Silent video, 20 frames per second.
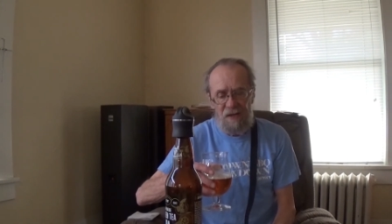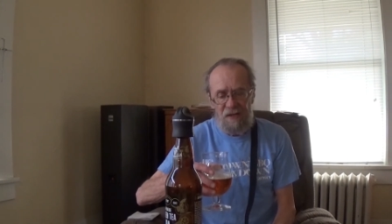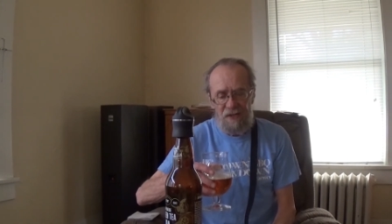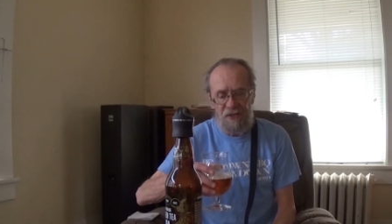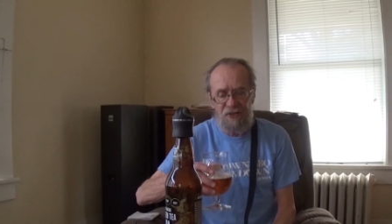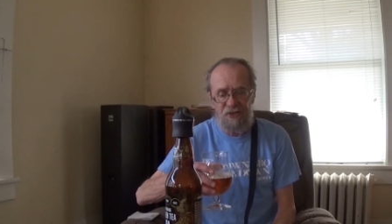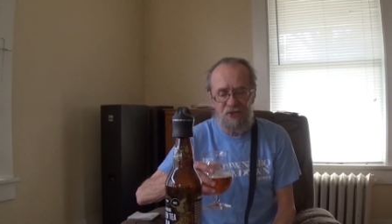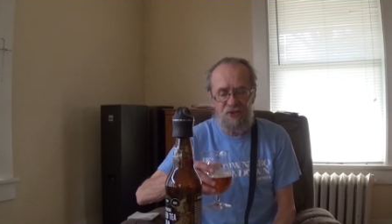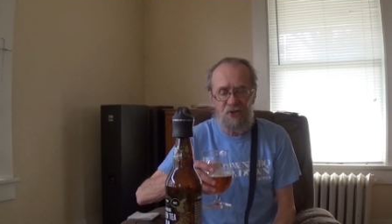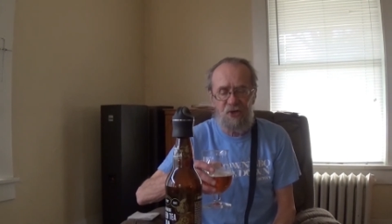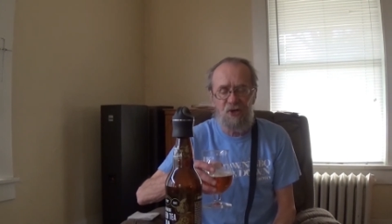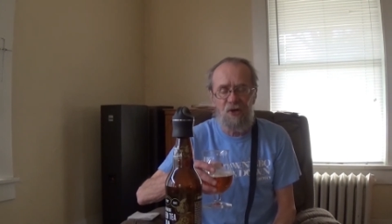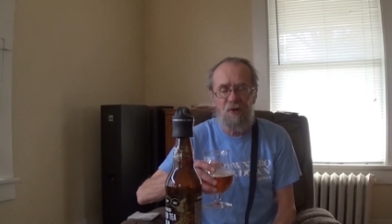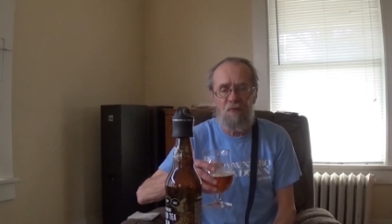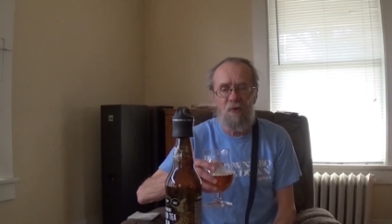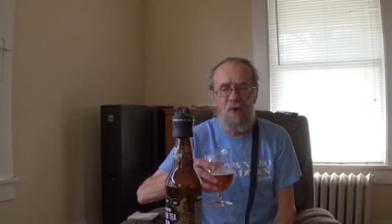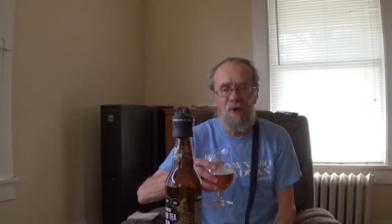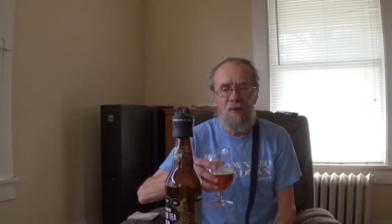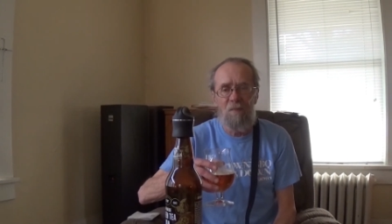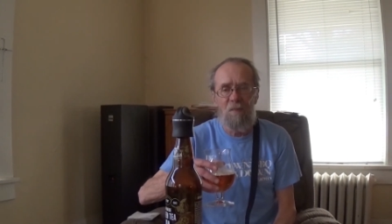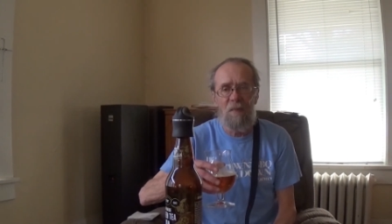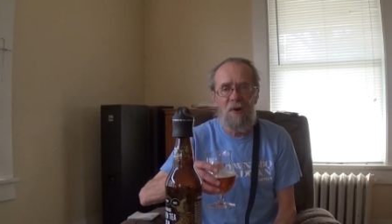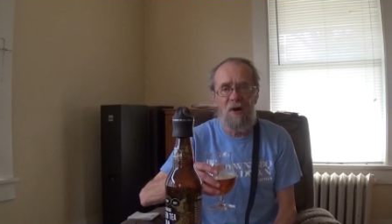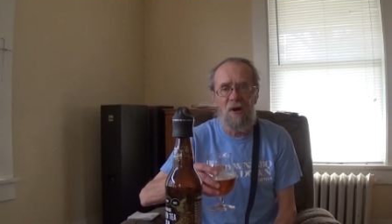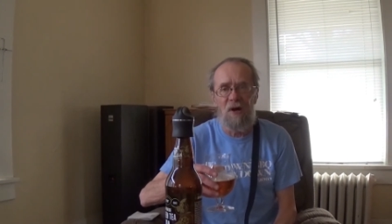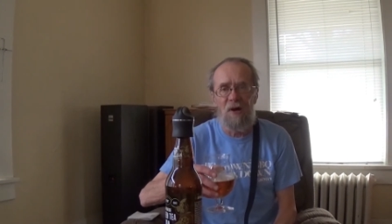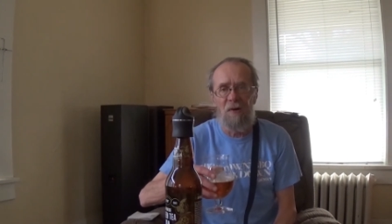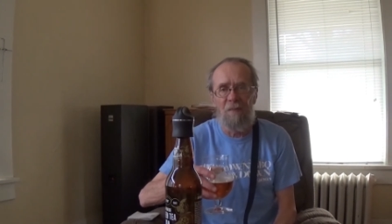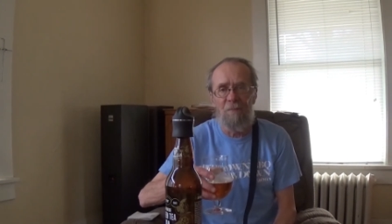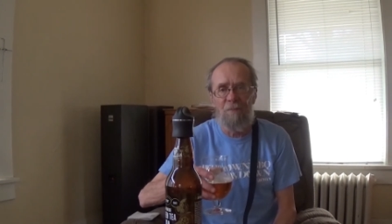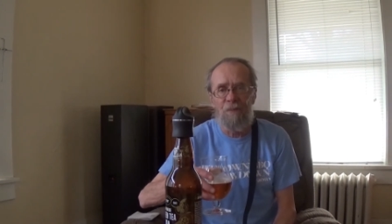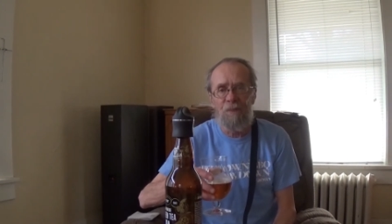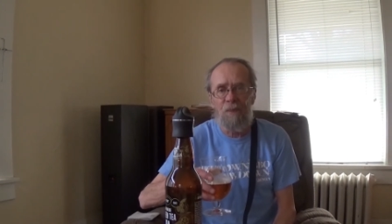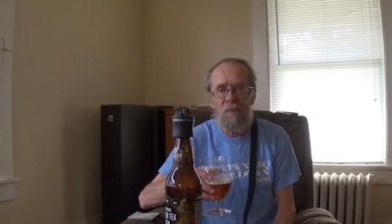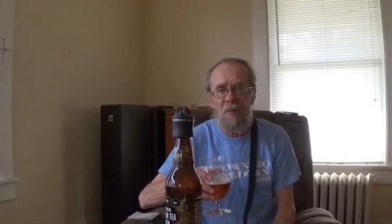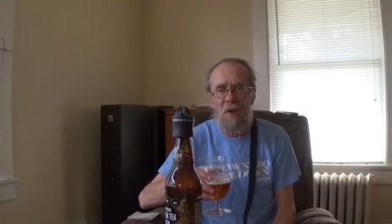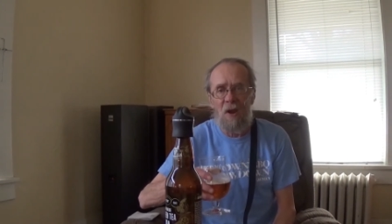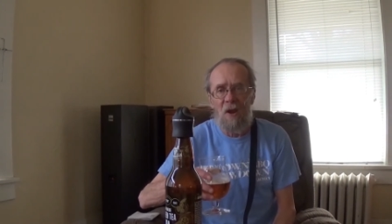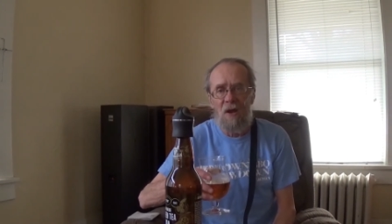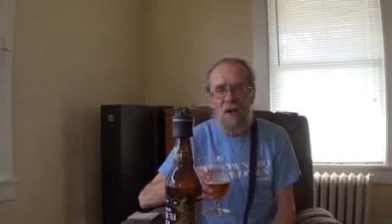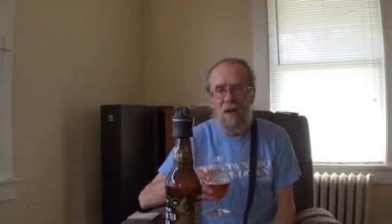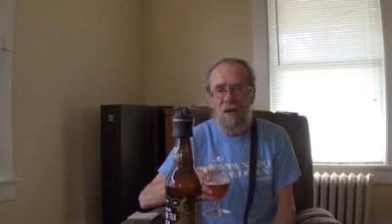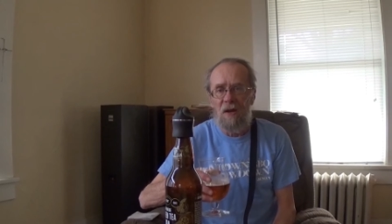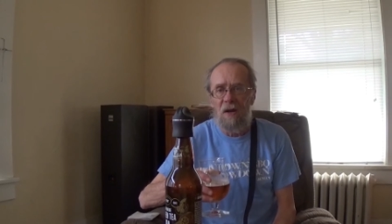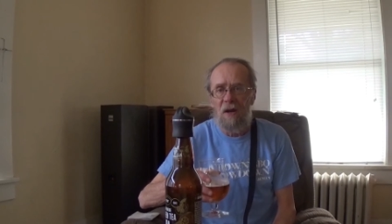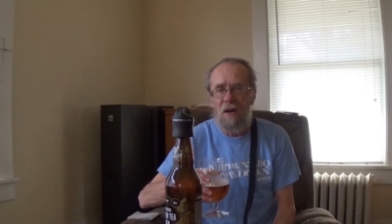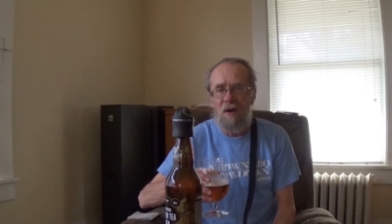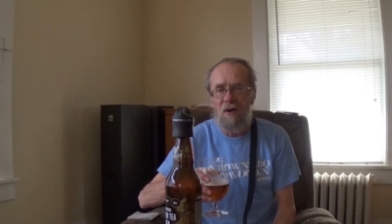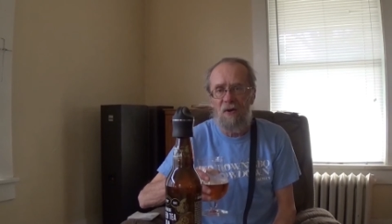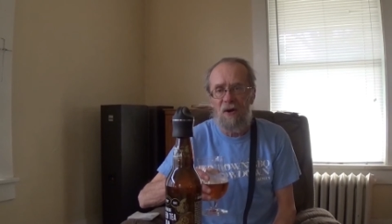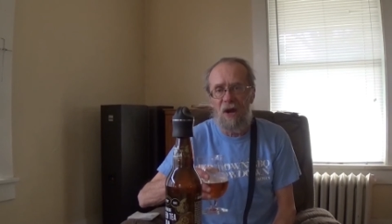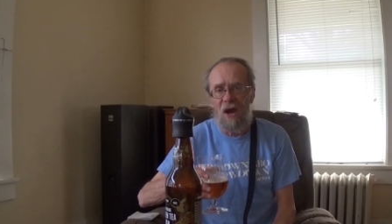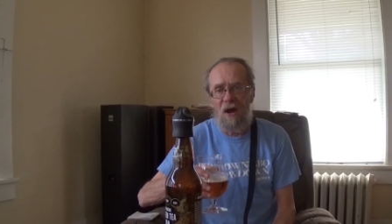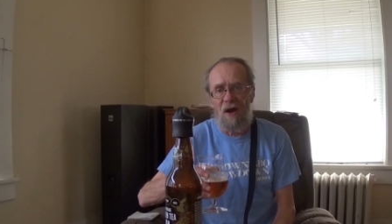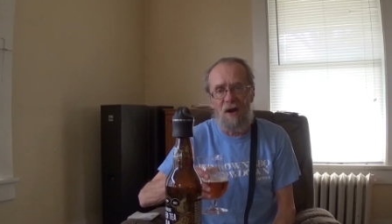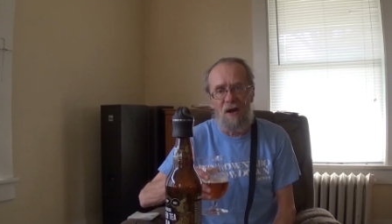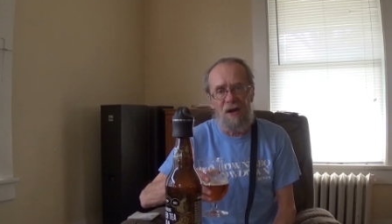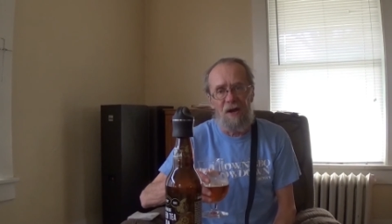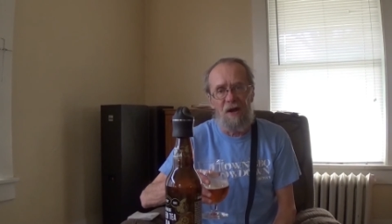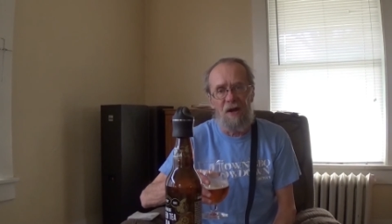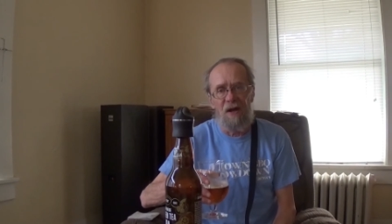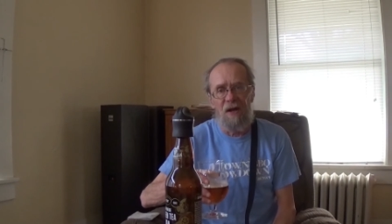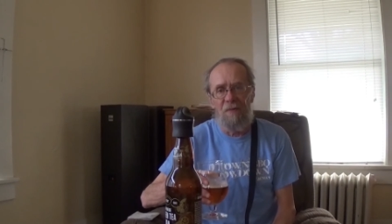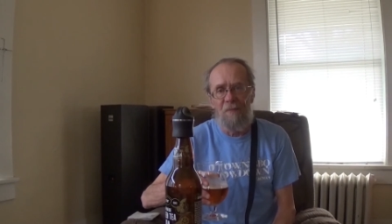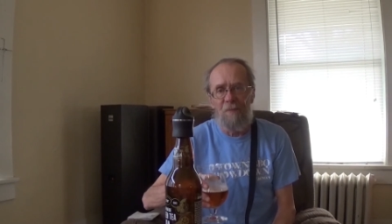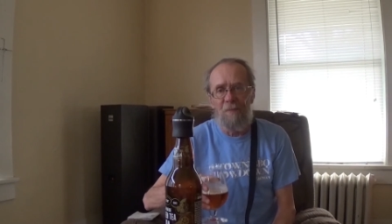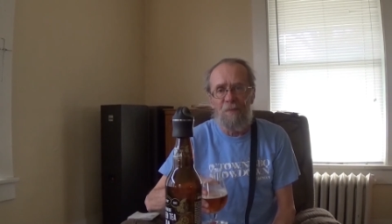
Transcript: this is a good one. Um, oh yeah, and uh,